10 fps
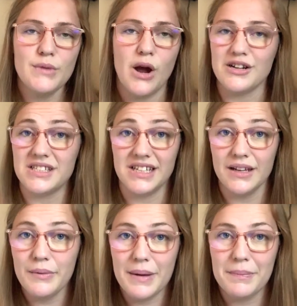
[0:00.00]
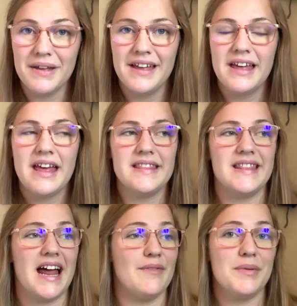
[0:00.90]
are still a WIP
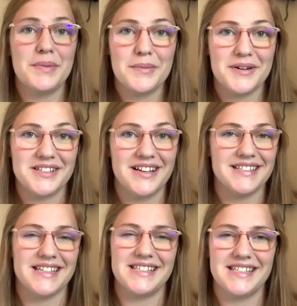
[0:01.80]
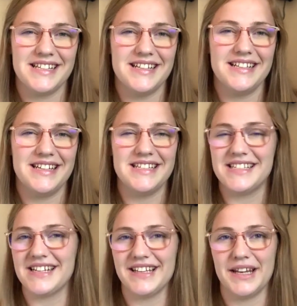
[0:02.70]
that haven't been worked on because I still need
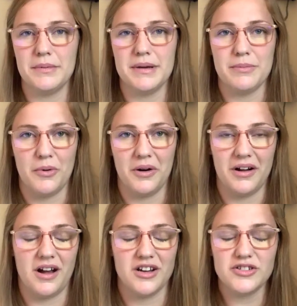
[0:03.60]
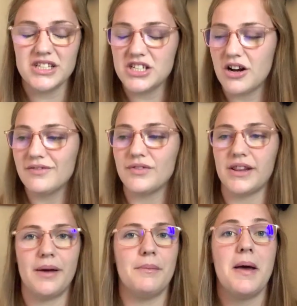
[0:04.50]
just a little bit more contrast yarn for
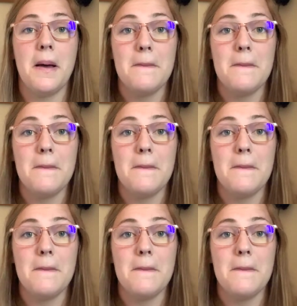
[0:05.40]
them.